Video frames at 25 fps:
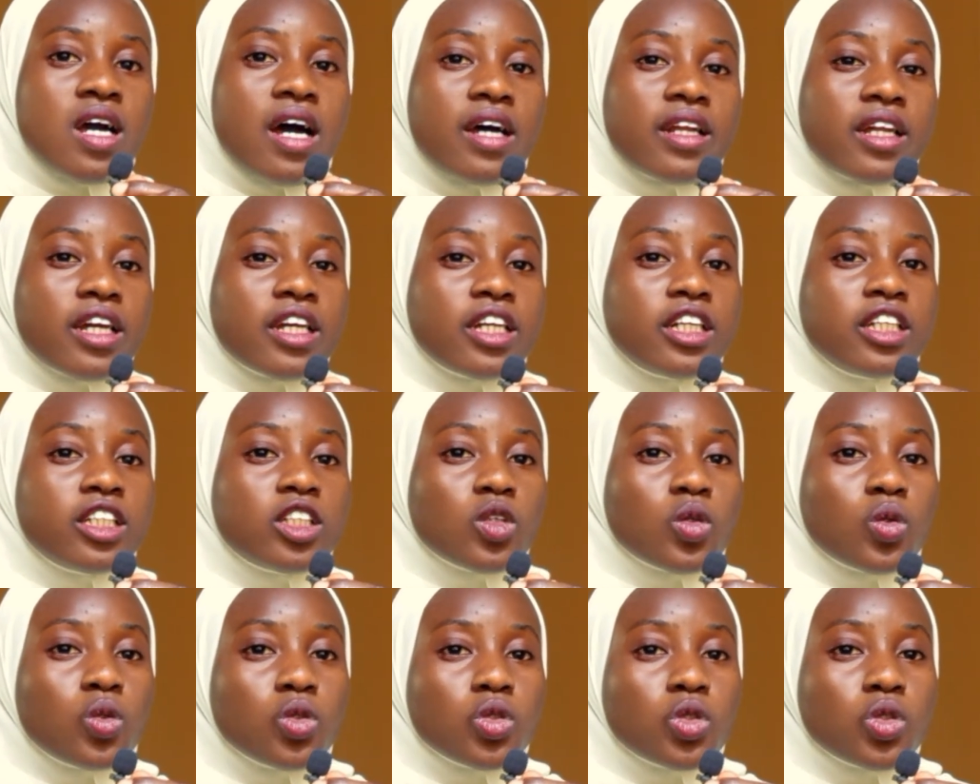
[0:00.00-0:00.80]
and
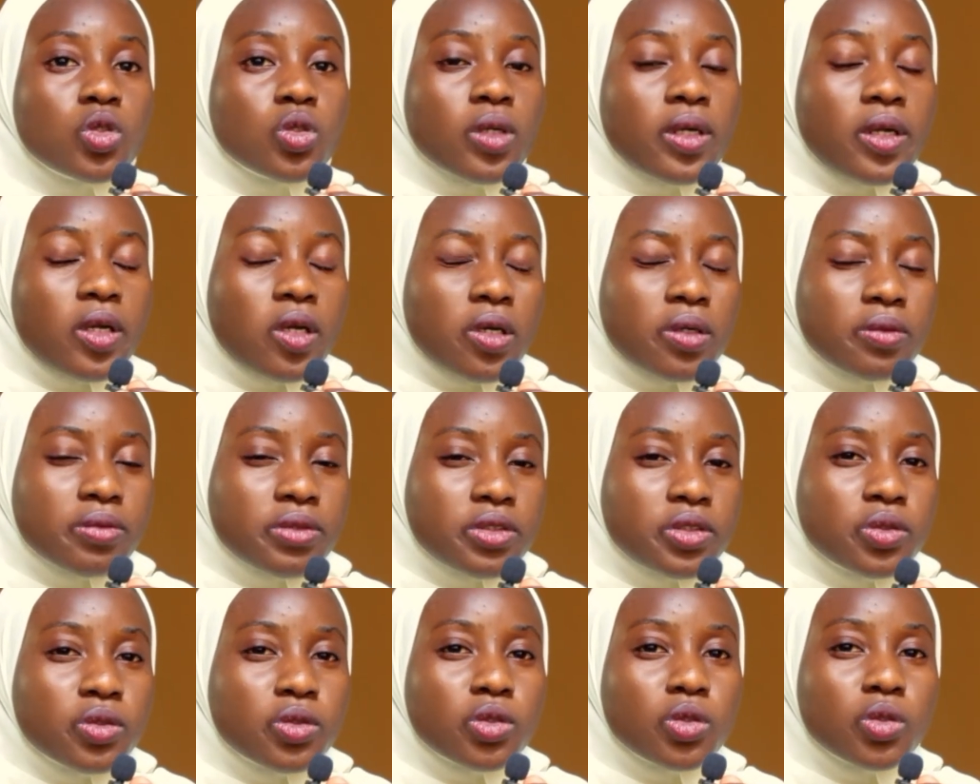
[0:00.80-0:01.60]
it also
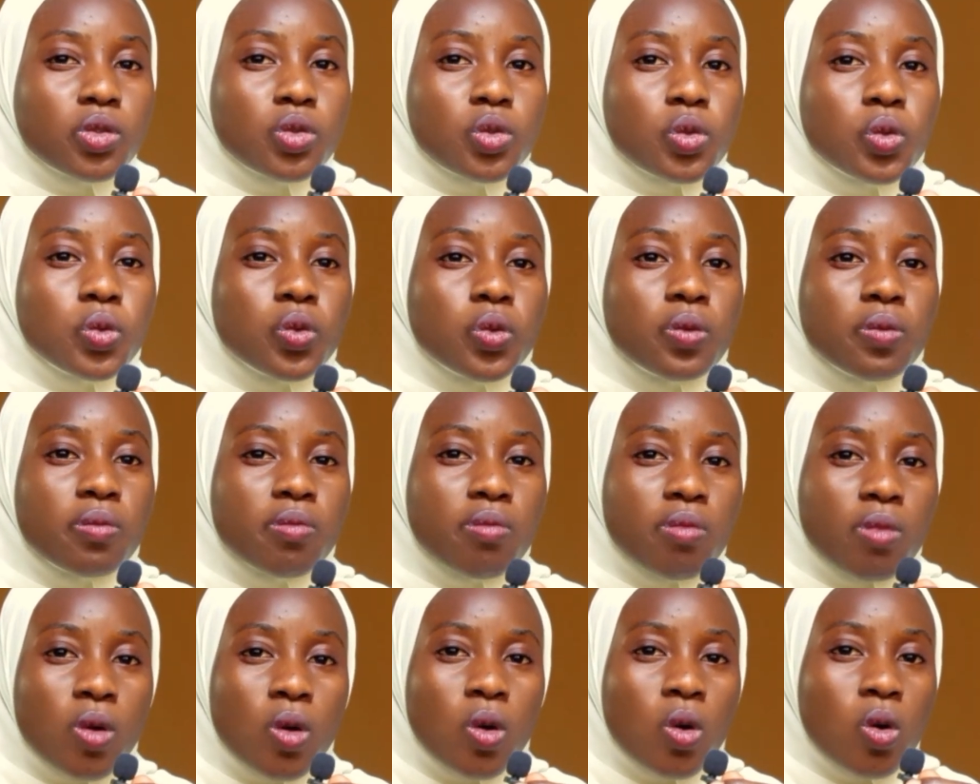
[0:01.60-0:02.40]
helps you to know
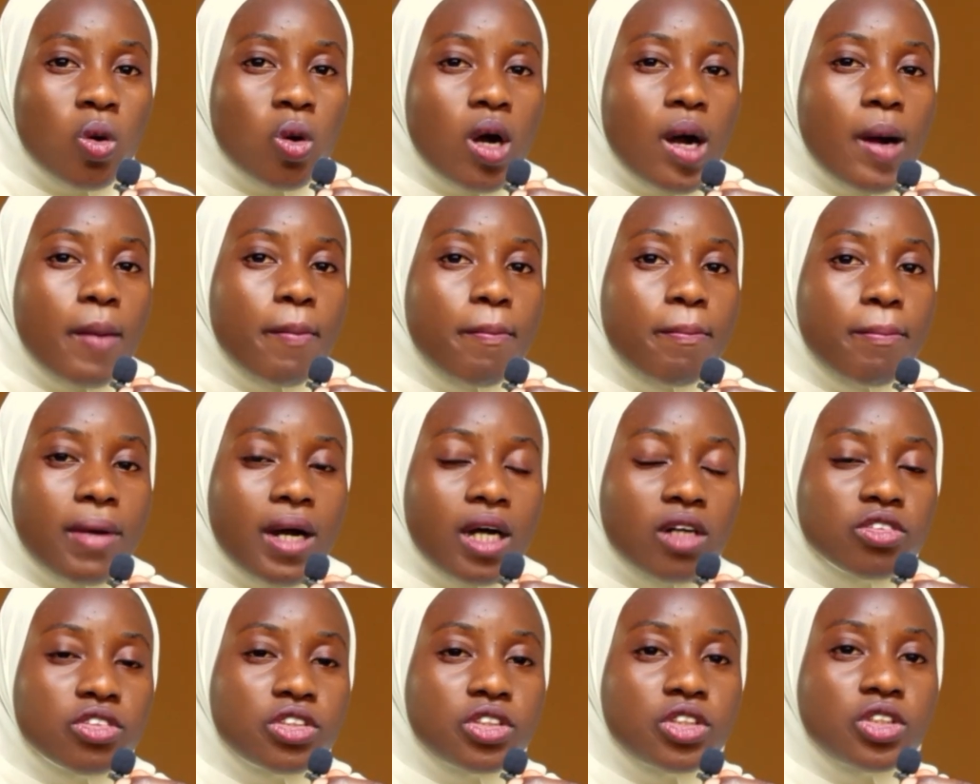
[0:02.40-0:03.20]
more
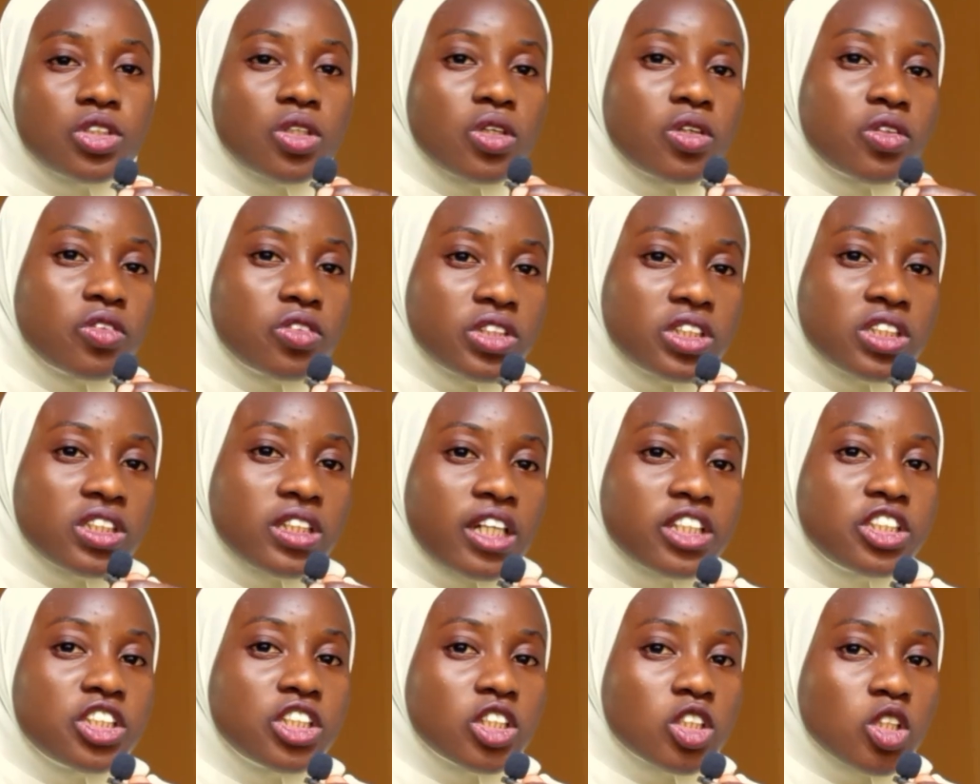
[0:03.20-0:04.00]
about your
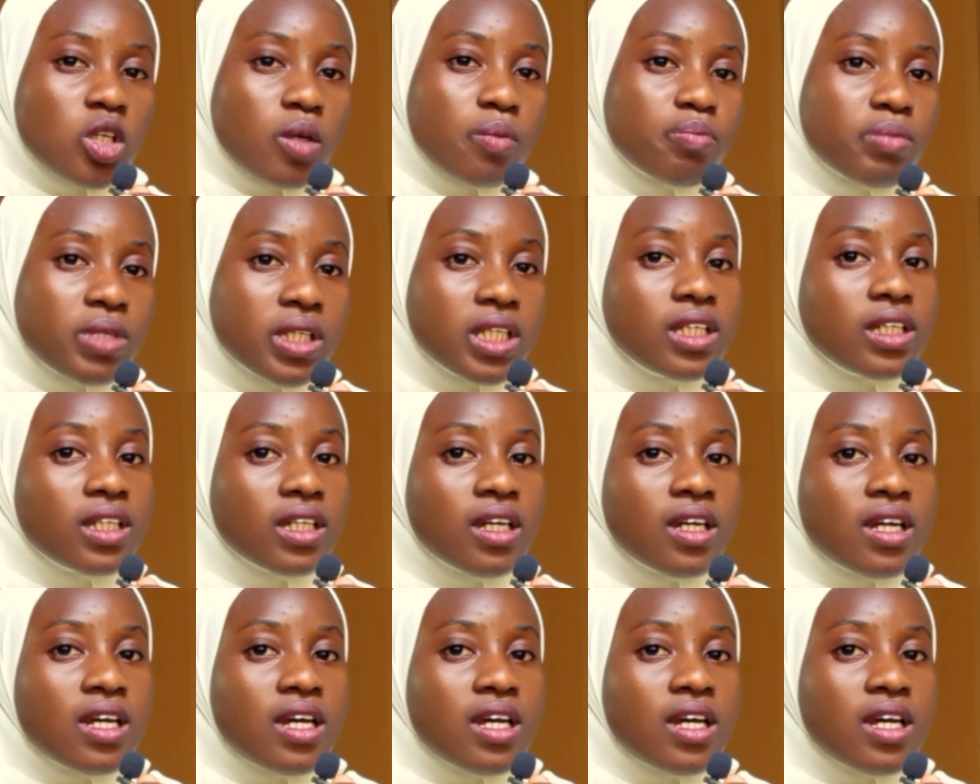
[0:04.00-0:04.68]
research topic.